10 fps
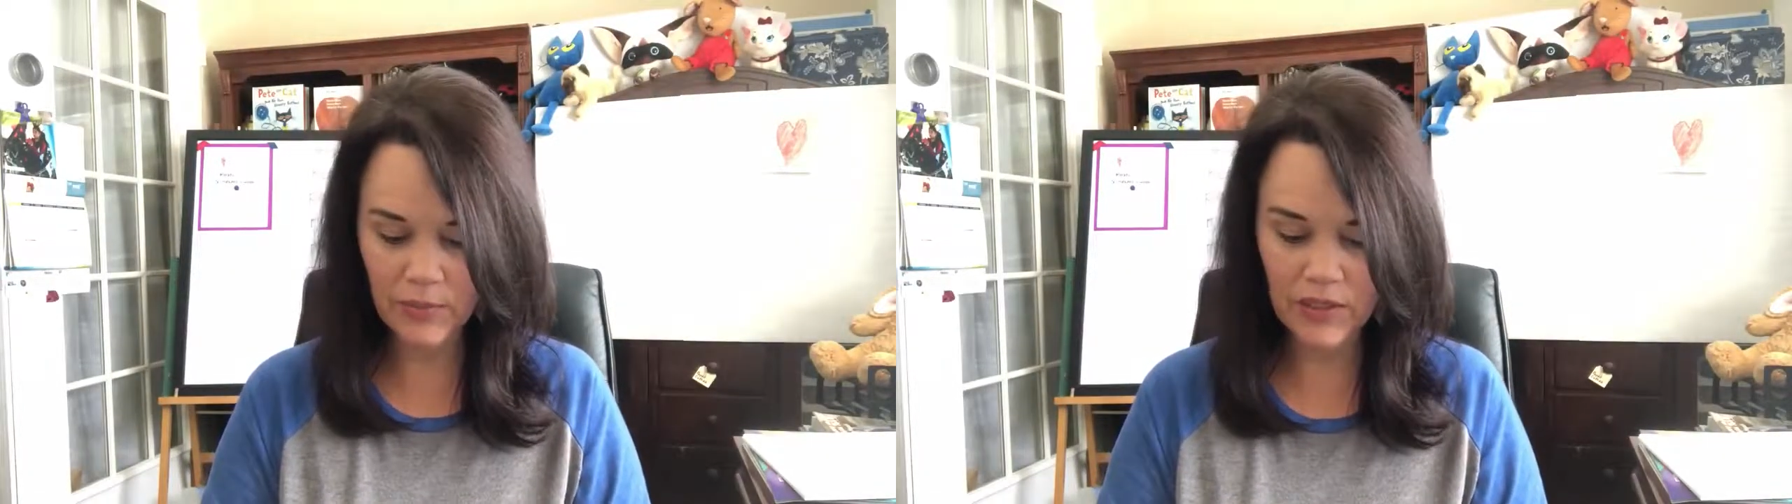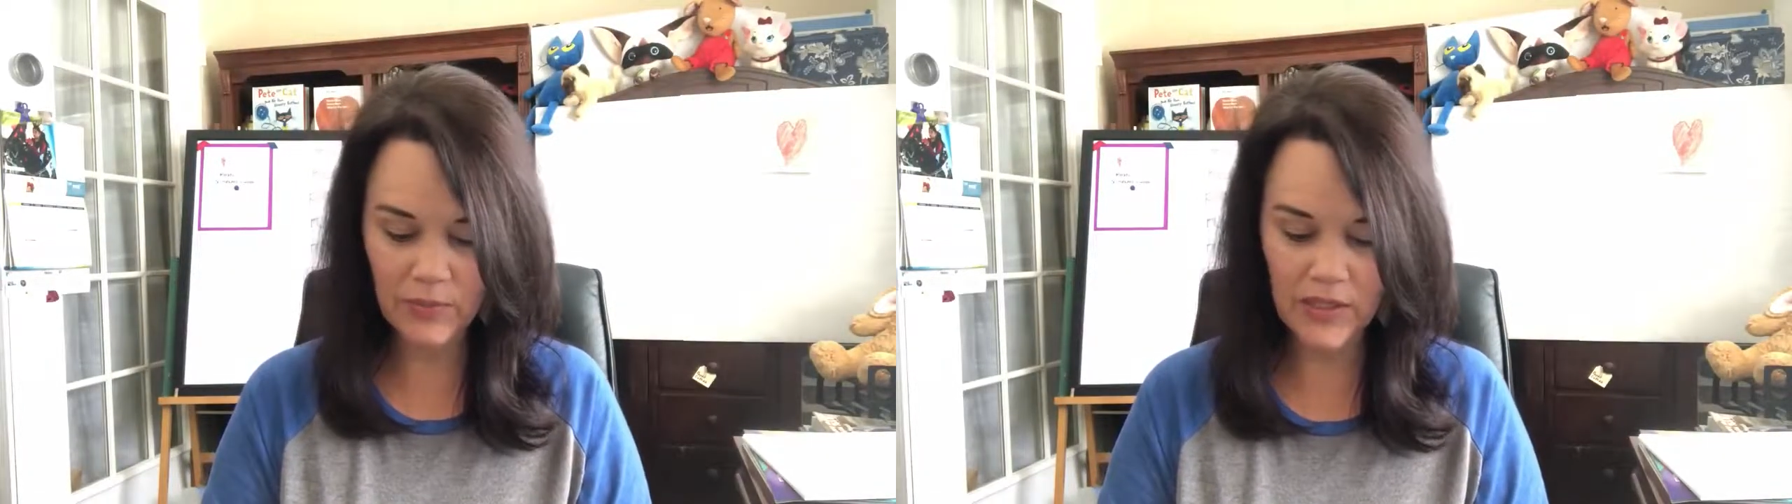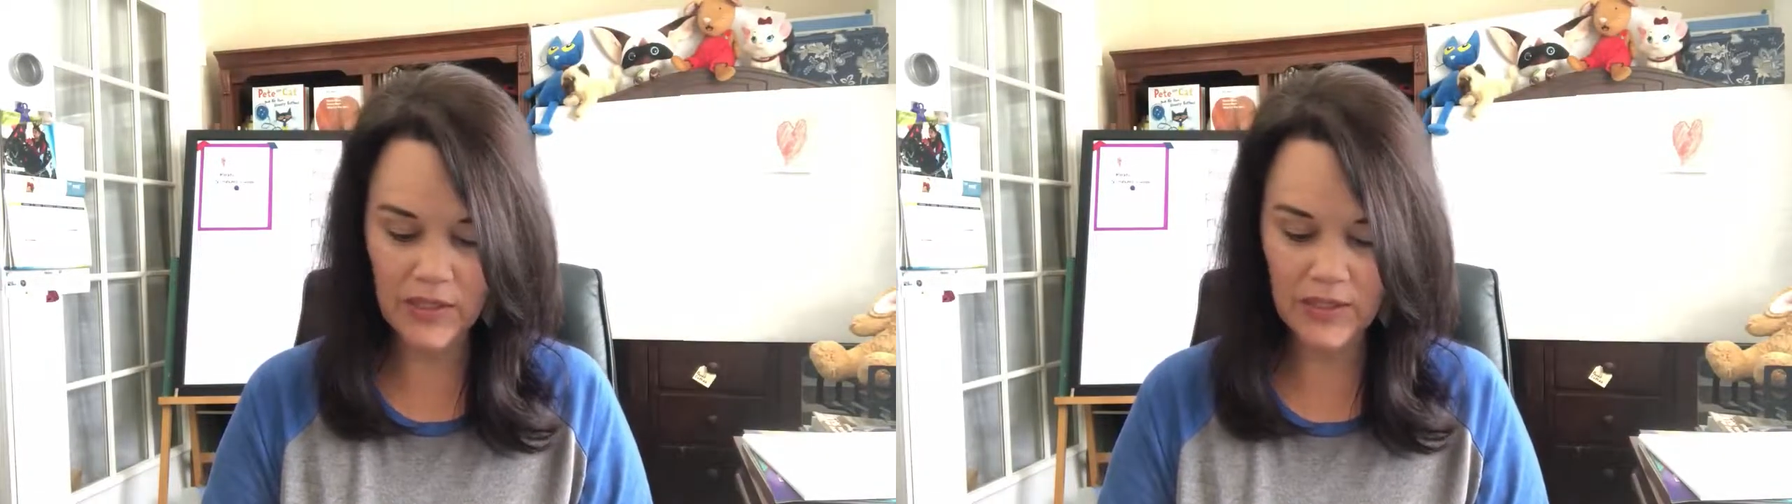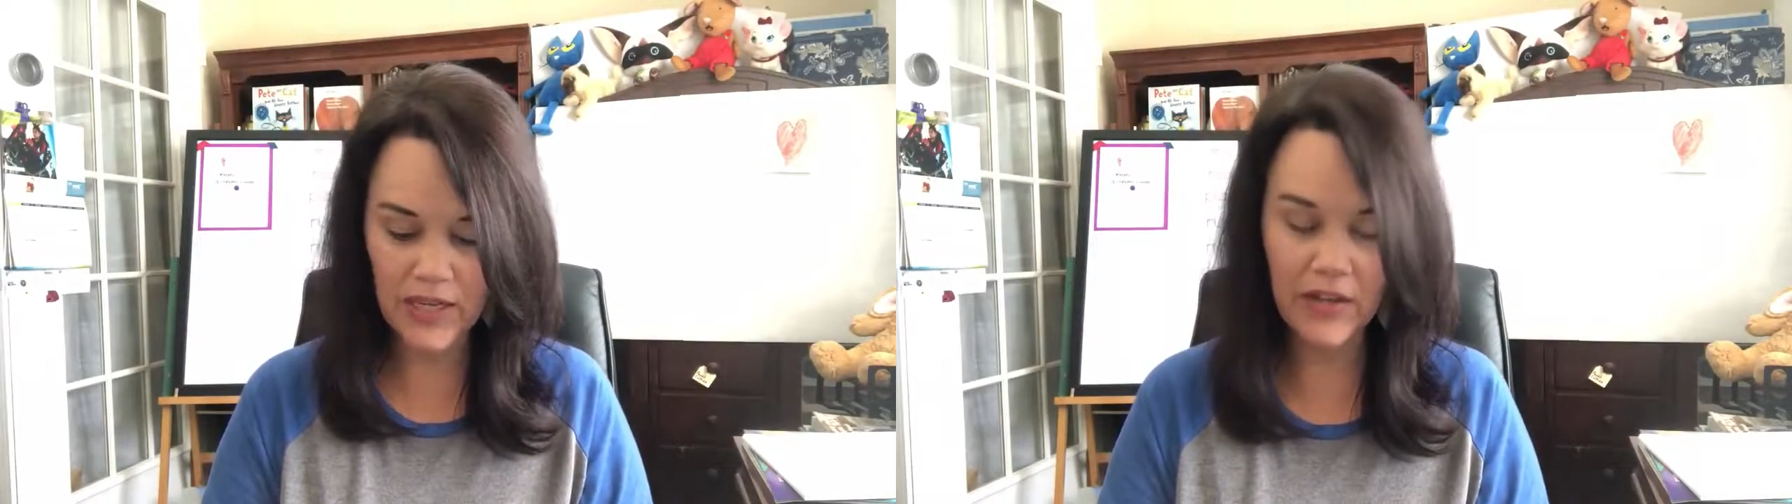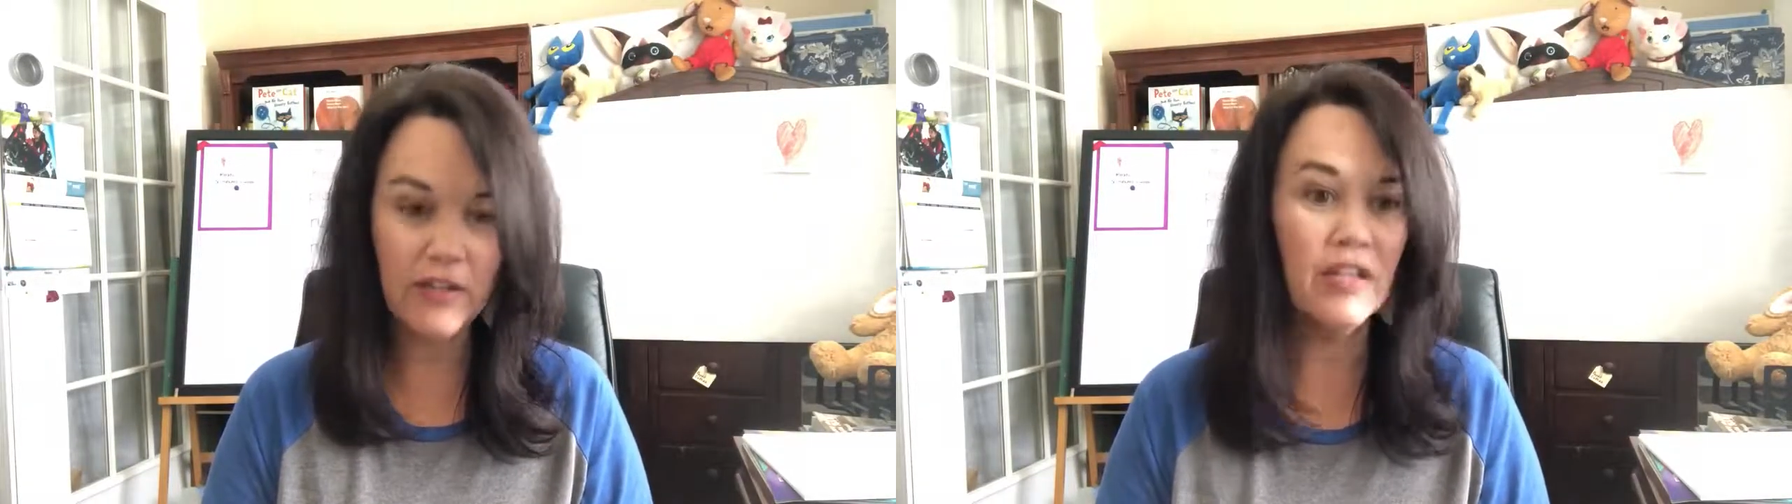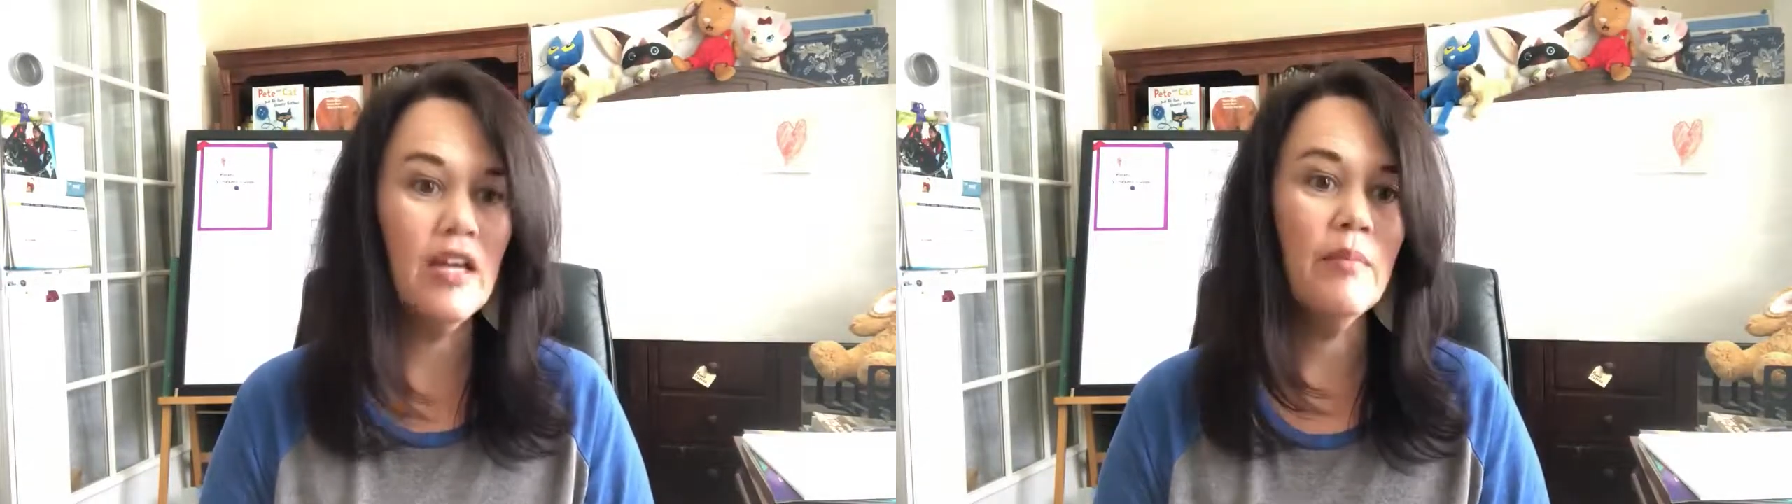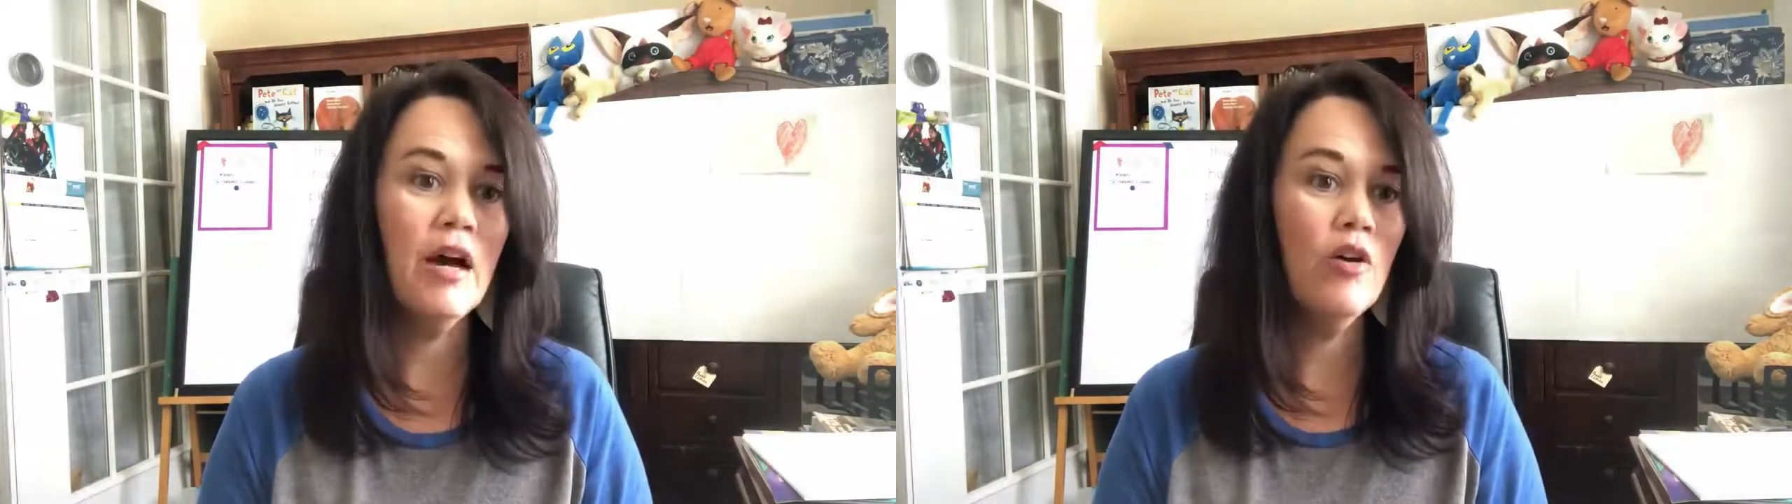must be an Italian name.